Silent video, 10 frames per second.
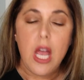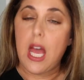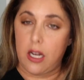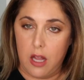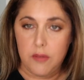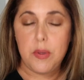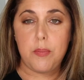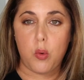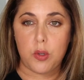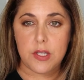And a lot of
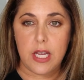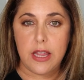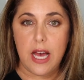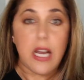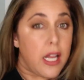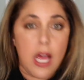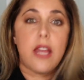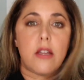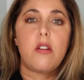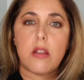people will say that,
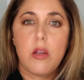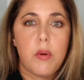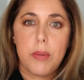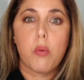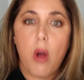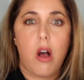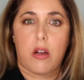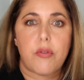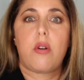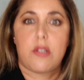and, and they wouldn't be wrong.
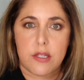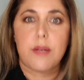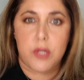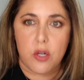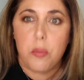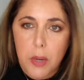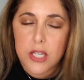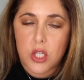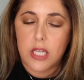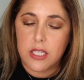Of course, it's up to your
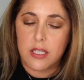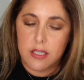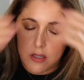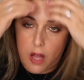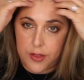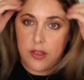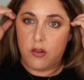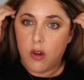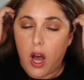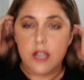budget. It's not that
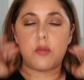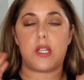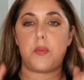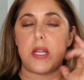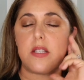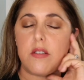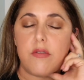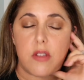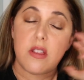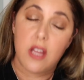they're not too
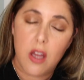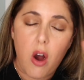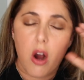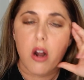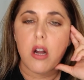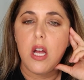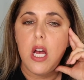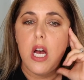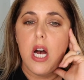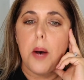expensive. They are.
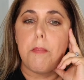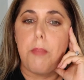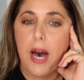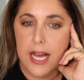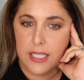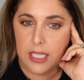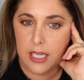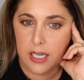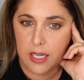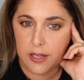But
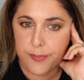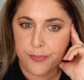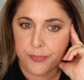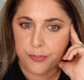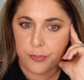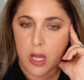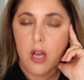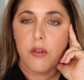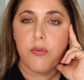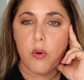
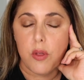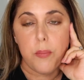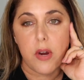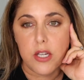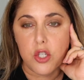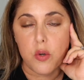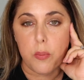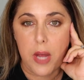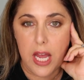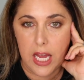for the price you're
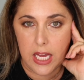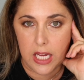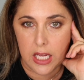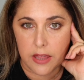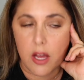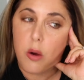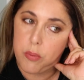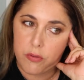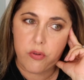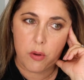paying, they are
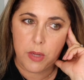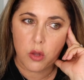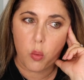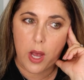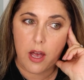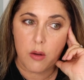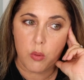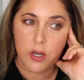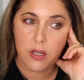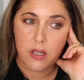performing the way I
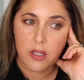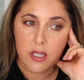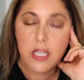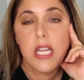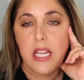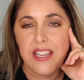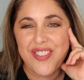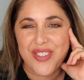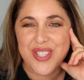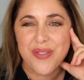would
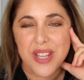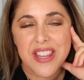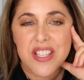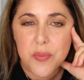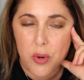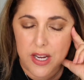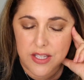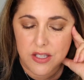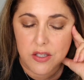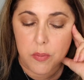need for something this
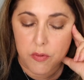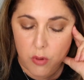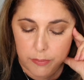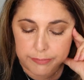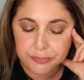price to perform.